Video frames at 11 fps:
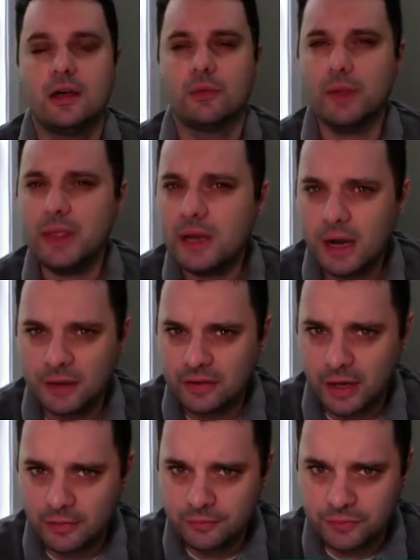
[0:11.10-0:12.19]
Really not a
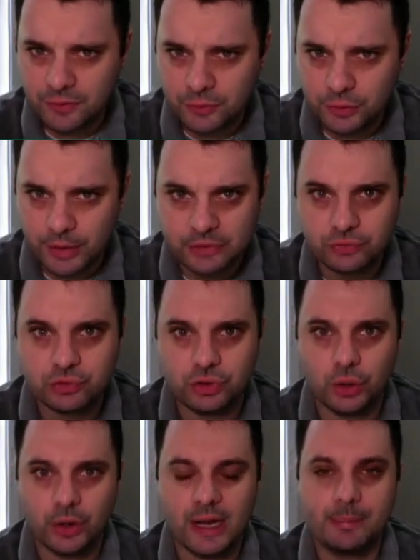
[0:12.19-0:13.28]
ton of different directions you can
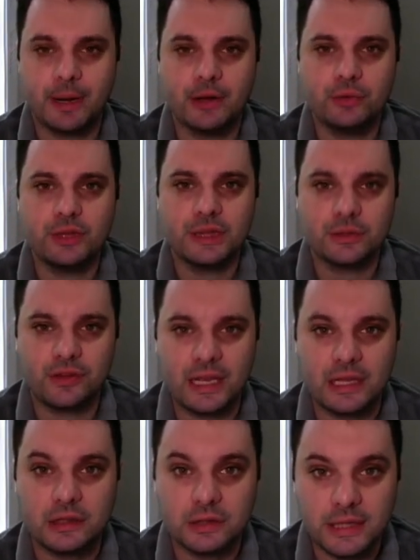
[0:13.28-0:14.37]
go tonight, but I do think there's a
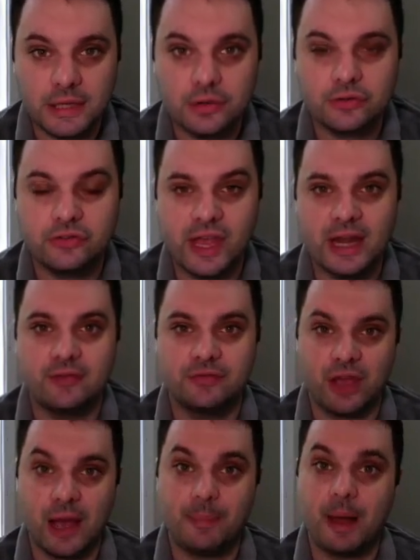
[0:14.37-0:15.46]
clear set of
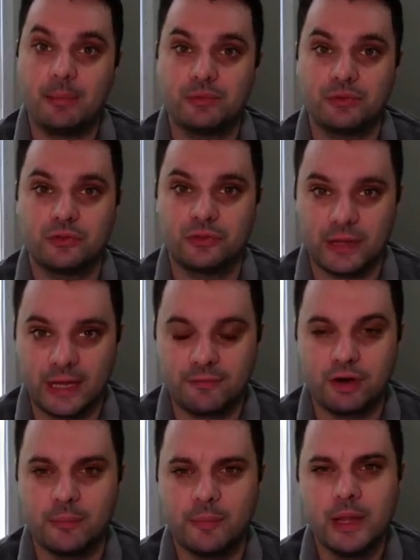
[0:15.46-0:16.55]
top options to select
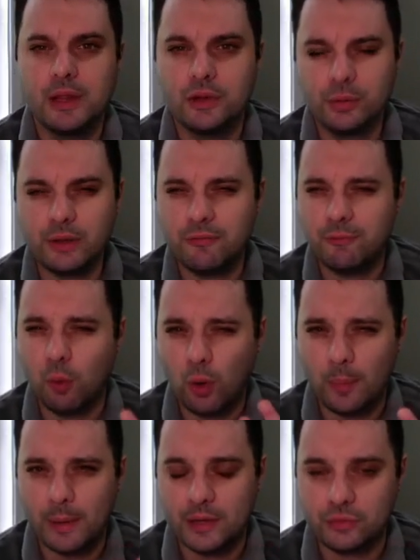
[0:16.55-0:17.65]
from. There's really four
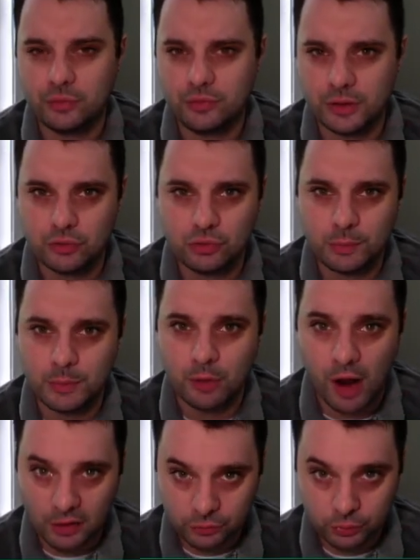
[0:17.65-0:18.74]
pitchers that you should be
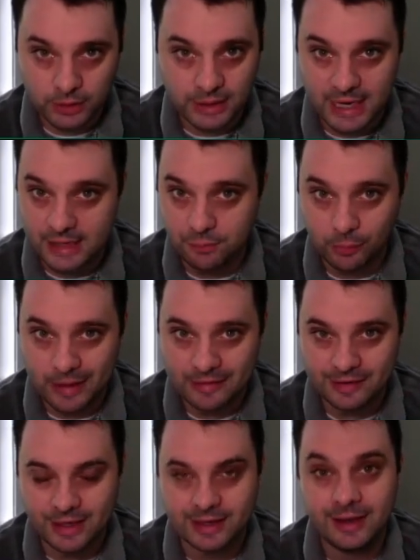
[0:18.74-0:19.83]
rostering in any format
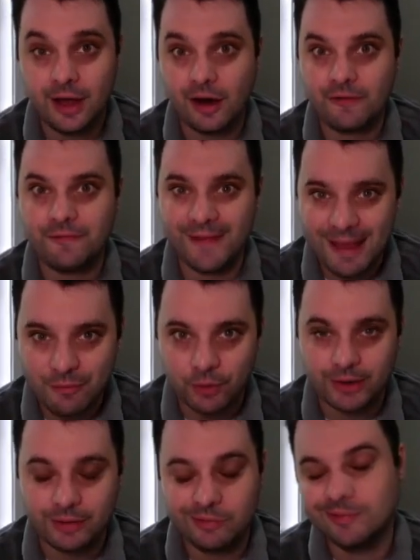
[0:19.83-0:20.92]
tonight. Our
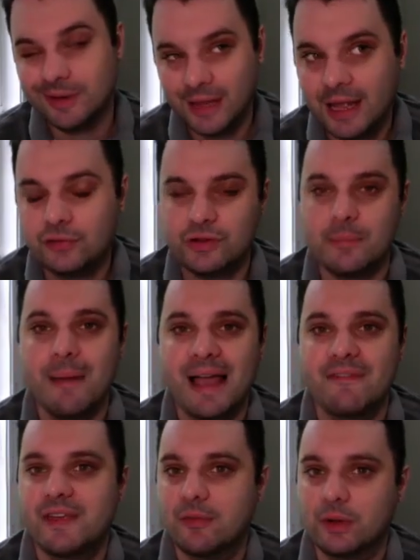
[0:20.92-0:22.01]
favorite, or really I should say my
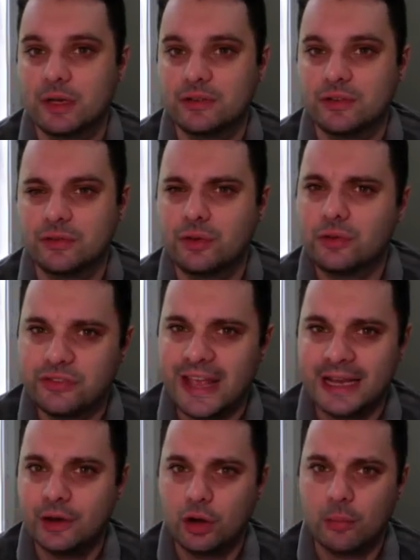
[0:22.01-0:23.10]
favorite, because he's a
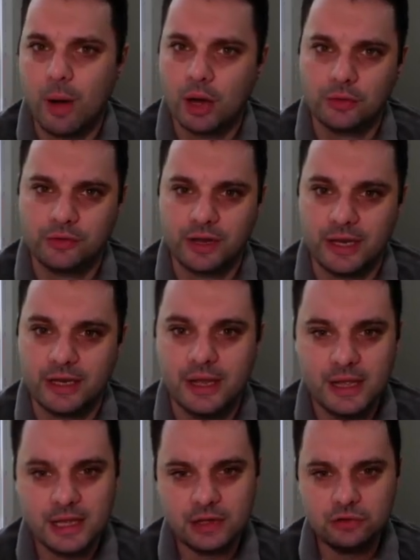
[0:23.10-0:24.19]
second in our model tonight,
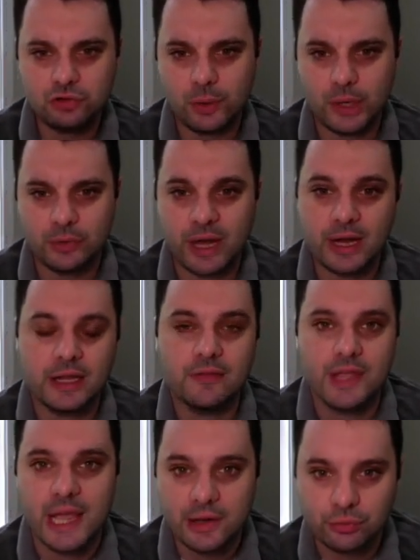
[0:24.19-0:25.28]
is Shohei Ohtani of
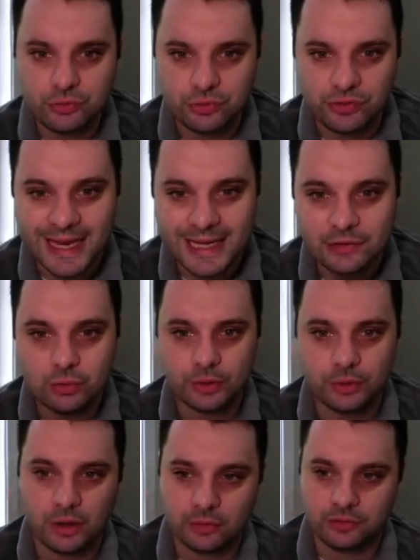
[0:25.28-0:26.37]
the Angels, just
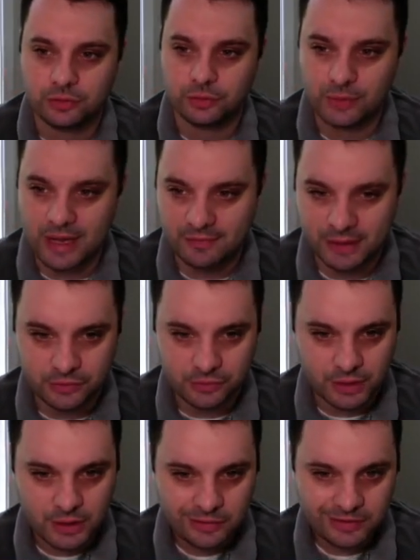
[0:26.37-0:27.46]
$8,200 here on DraftKings.
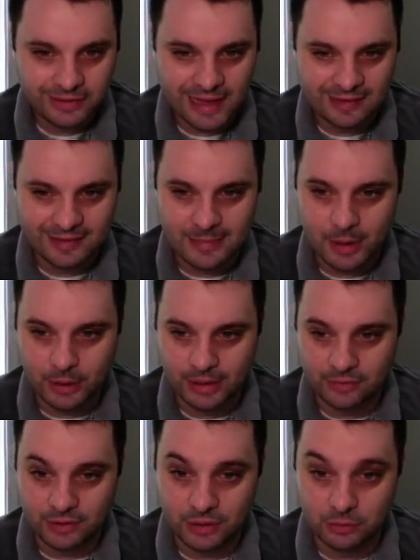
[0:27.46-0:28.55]
See, last time out
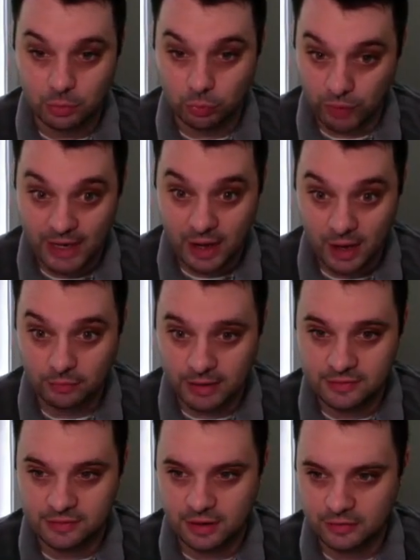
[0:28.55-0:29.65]
against the red-hot
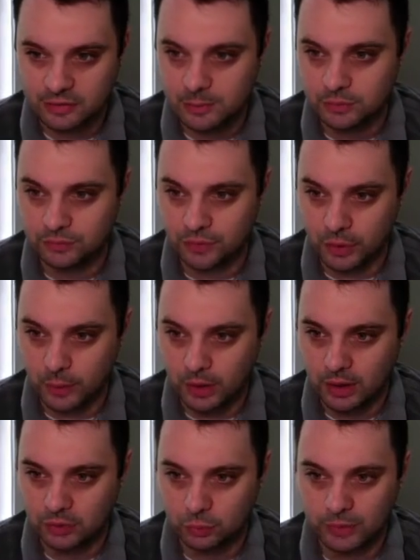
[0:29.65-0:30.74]
Red Sox, he pitched very well,
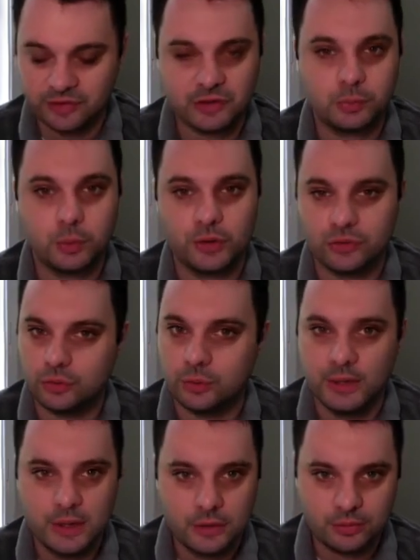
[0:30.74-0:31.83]
got 26.2
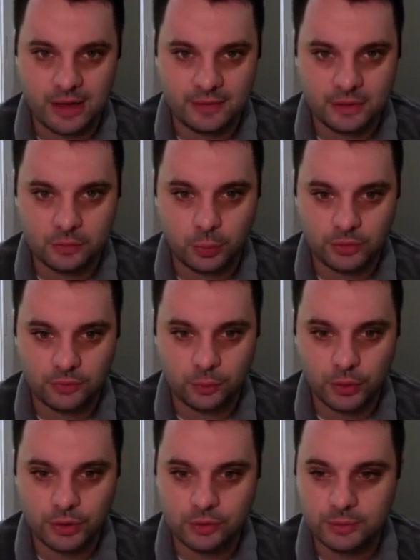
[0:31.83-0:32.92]
DraftKings points
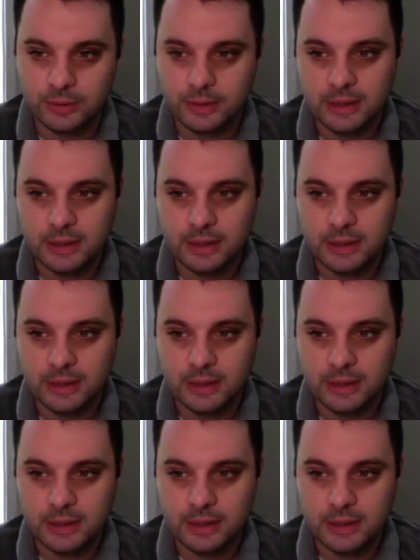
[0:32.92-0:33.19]
for you.